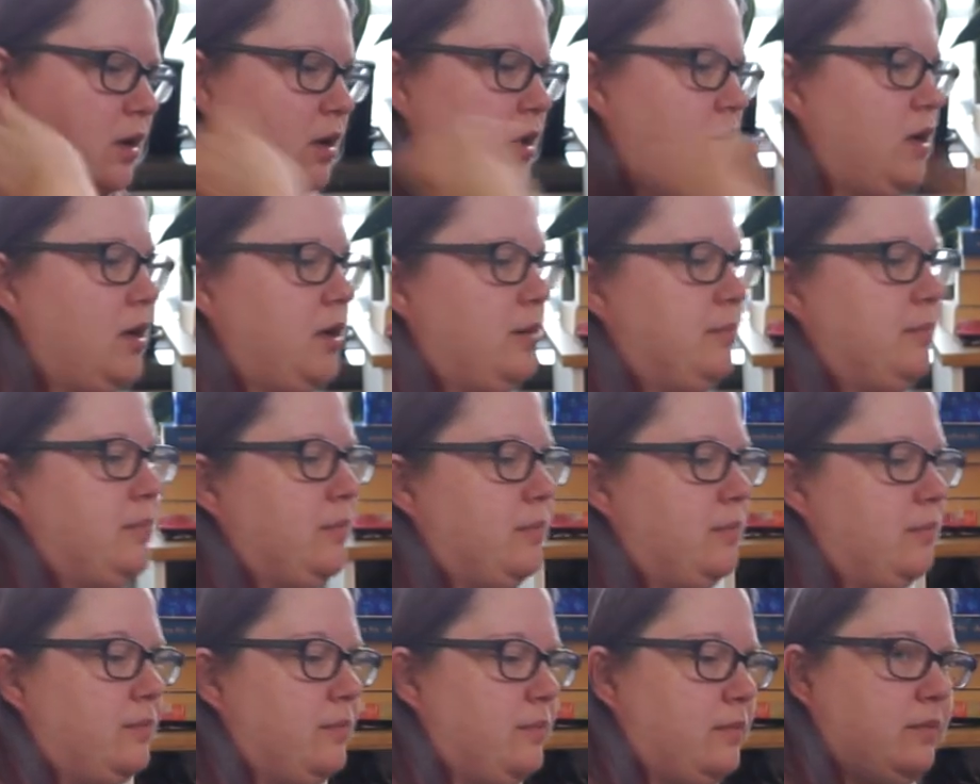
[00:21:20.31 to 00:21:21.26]
Um,
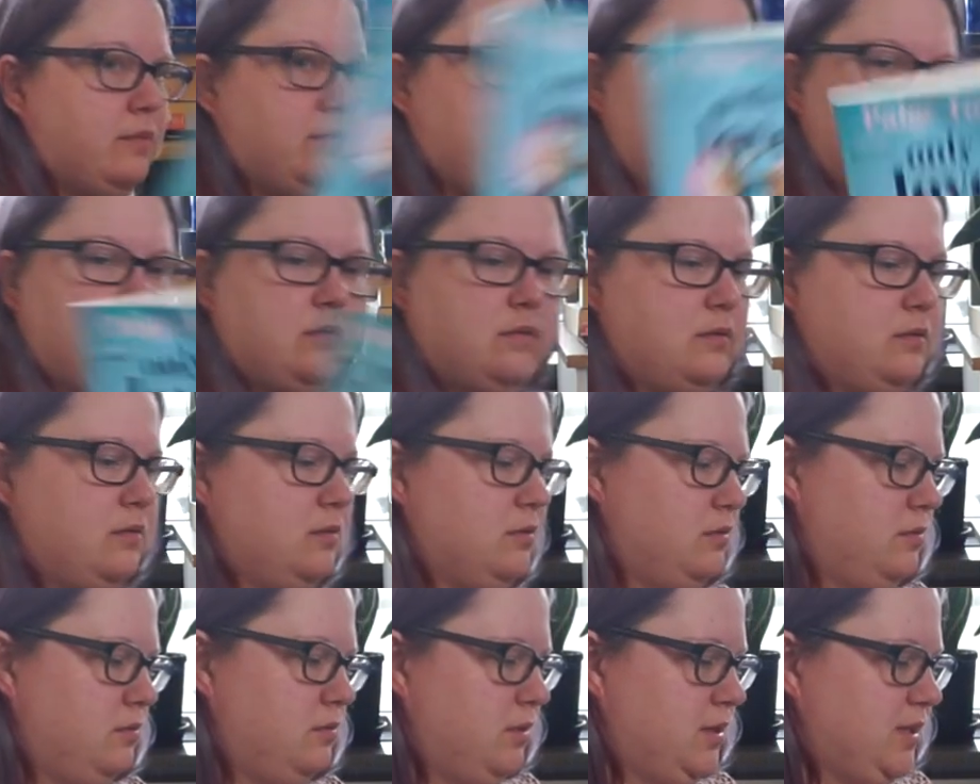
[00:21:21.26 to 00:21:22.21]

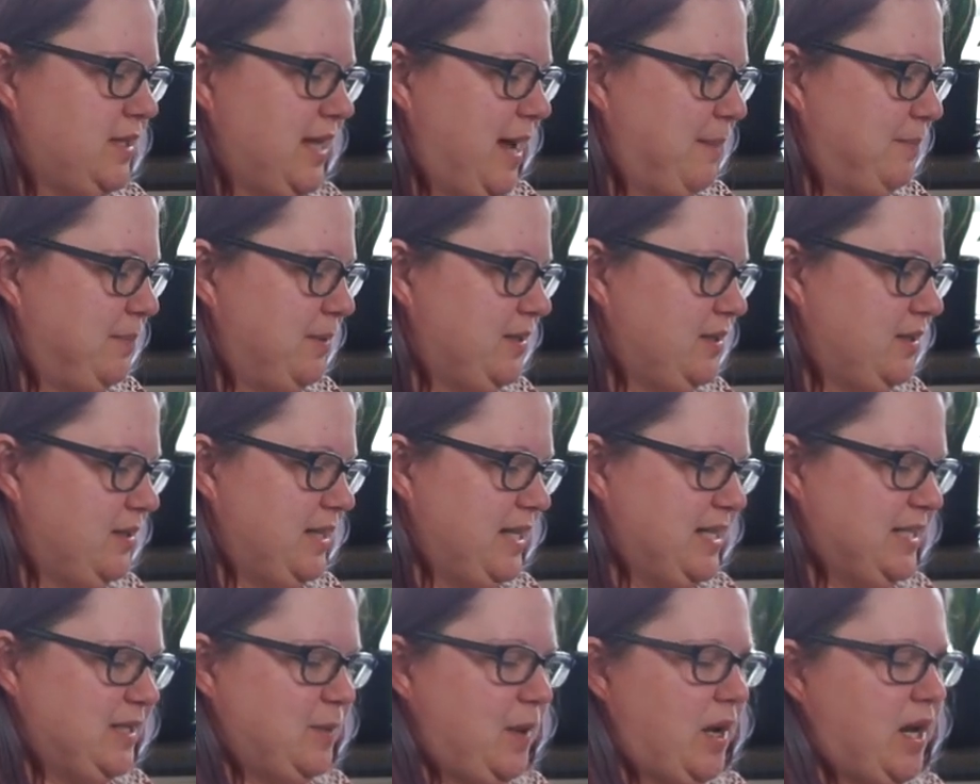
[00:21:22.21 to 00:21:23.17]
what's happened to
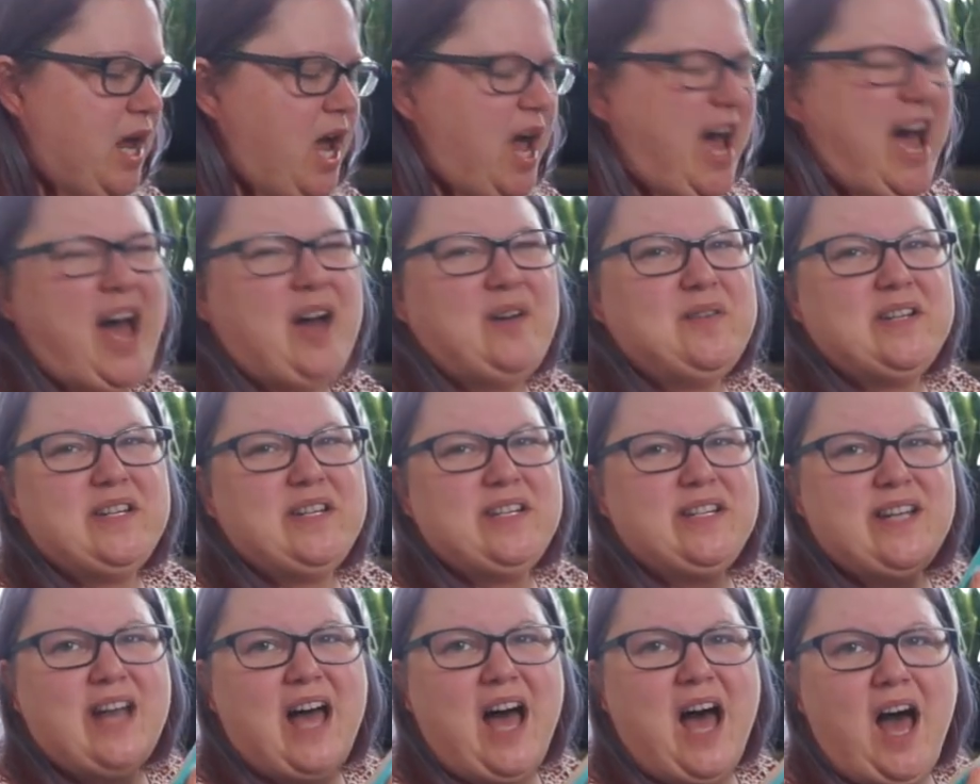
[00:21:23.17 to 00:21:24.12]
this one? Oh
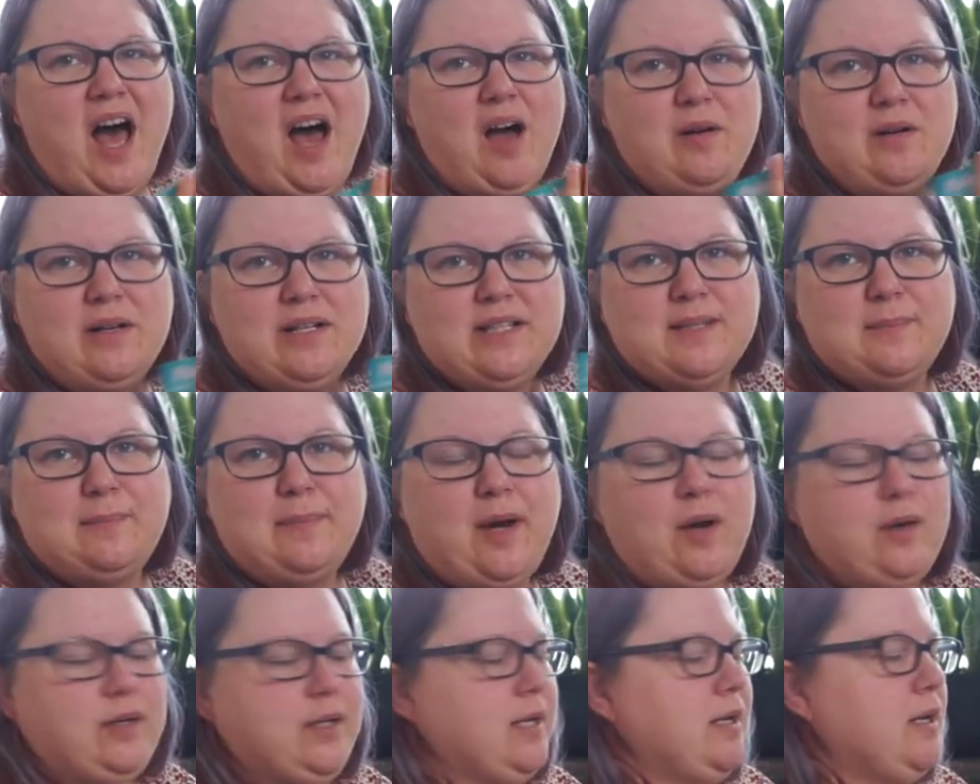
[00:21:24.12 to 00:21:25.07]
no, it's
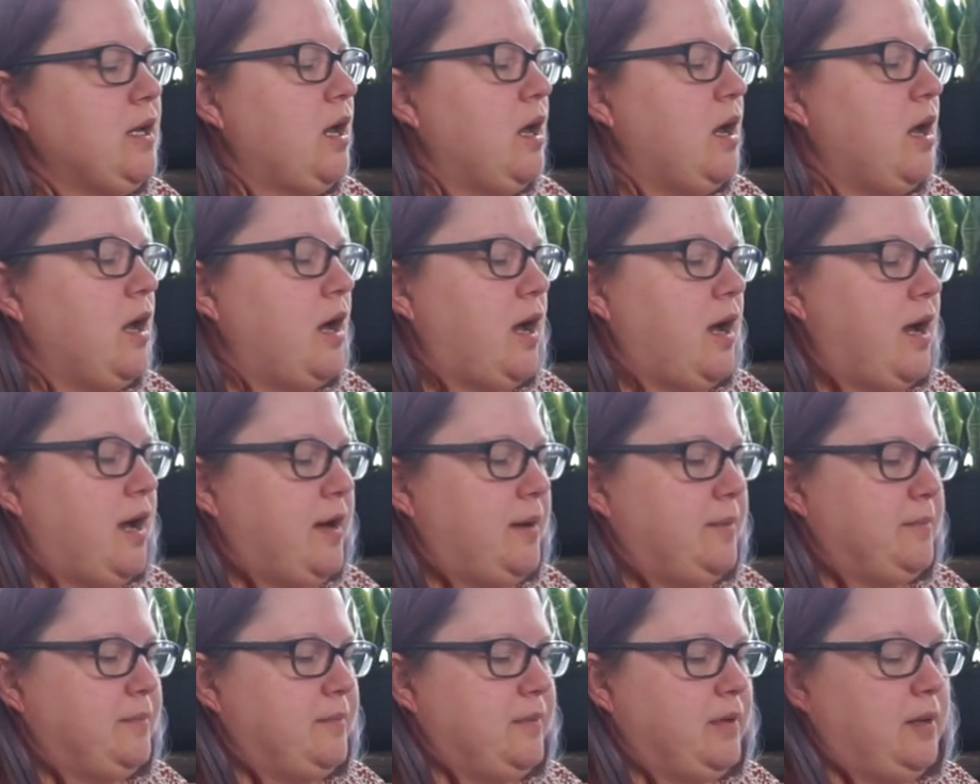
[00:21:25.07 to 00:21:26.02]
broken.
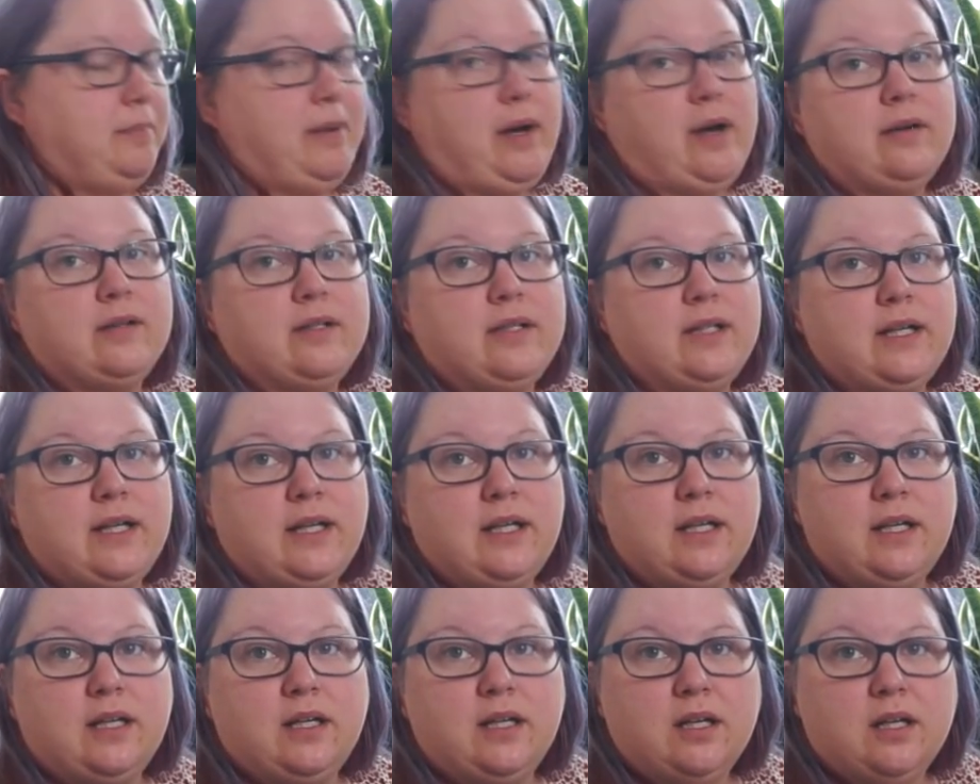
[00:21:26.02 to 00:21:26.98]
Um,
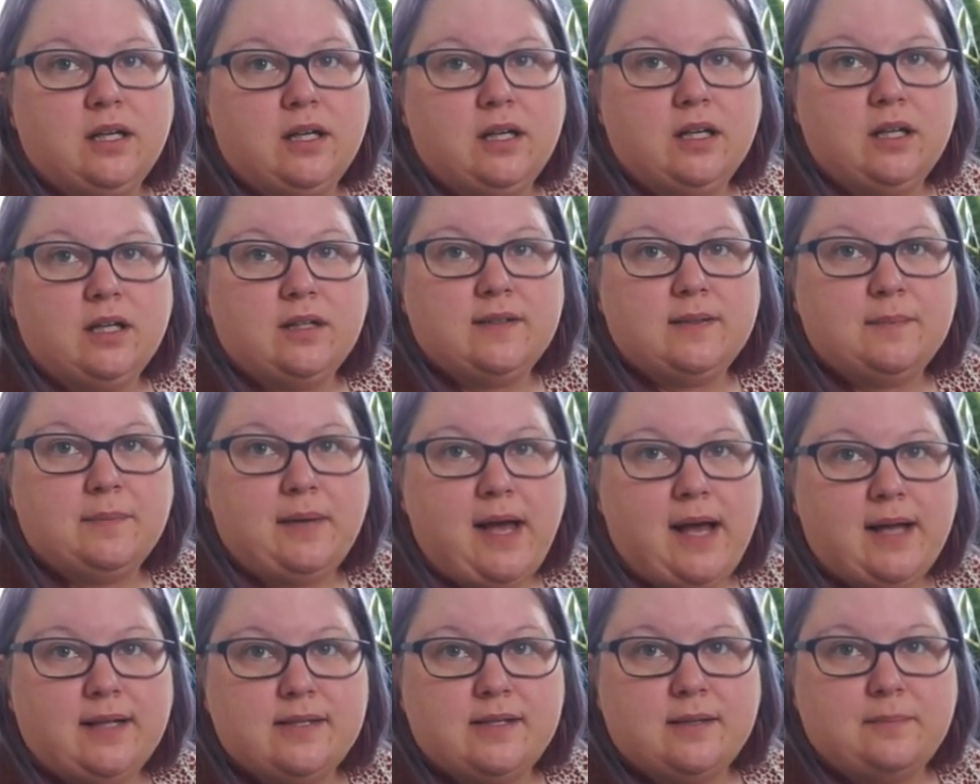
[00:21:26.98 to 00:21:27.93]
apparently some
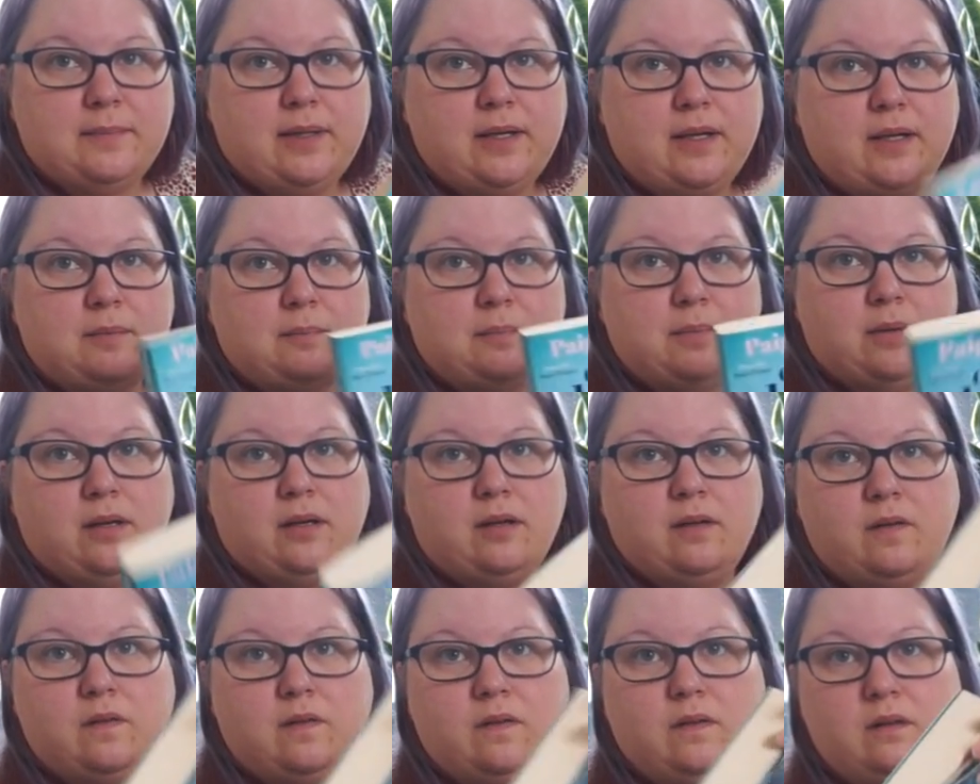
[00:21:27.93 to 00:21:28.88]
cats have been it
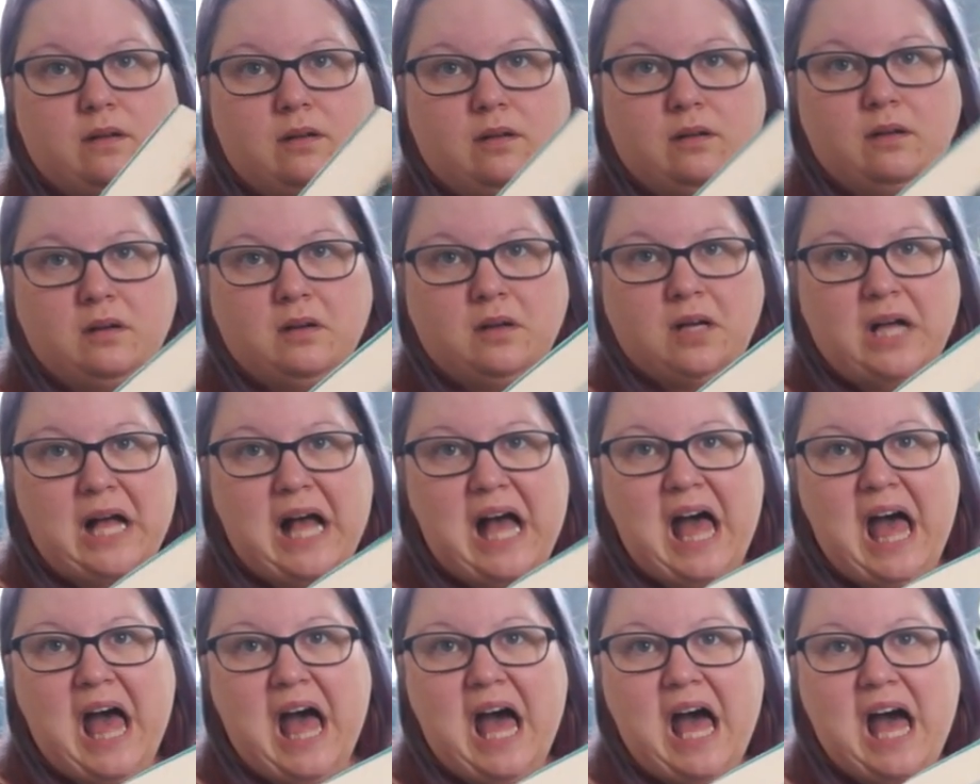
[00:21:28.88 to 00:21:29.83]
because,
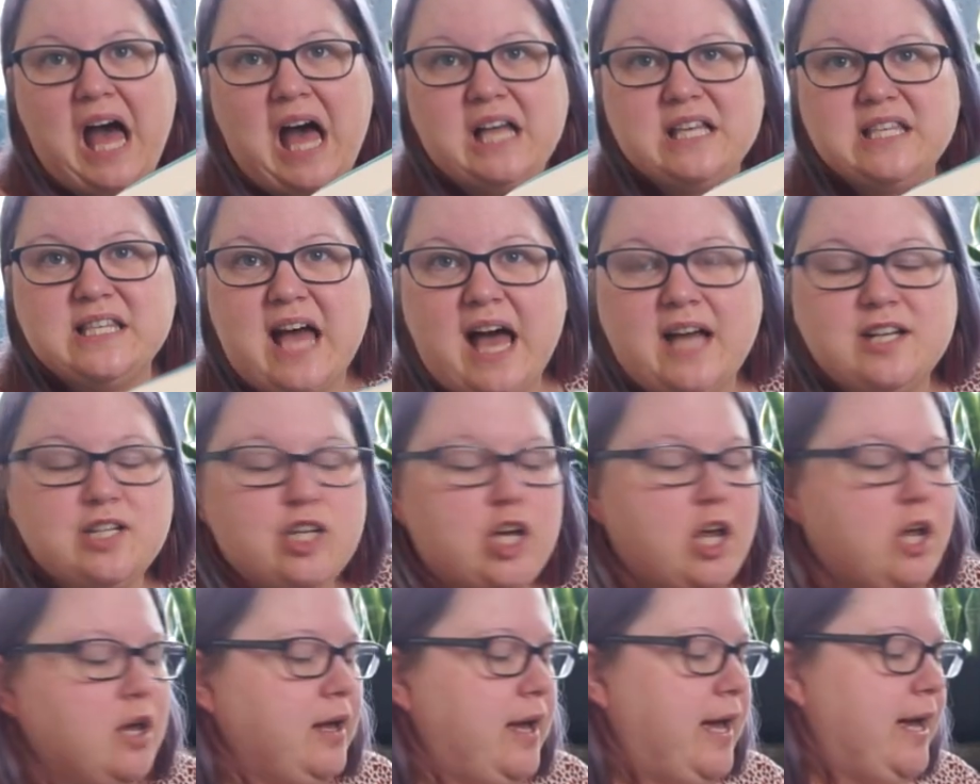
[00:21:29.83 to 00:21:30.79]
ah, uh, such.
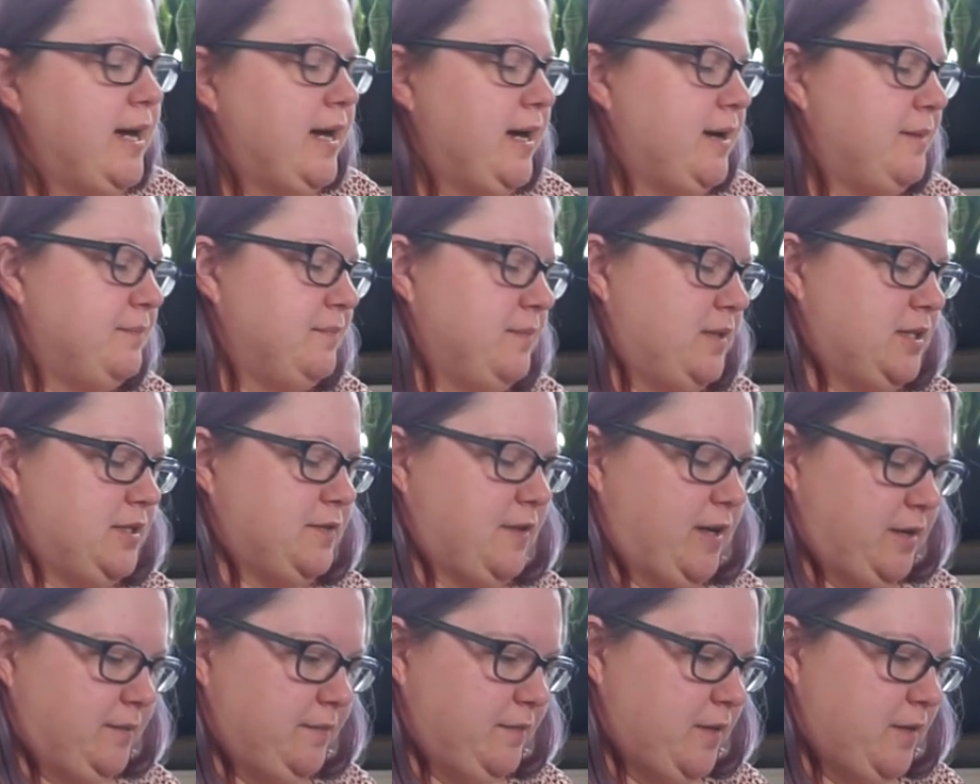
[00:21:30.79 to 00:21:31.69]
Um, it's fine.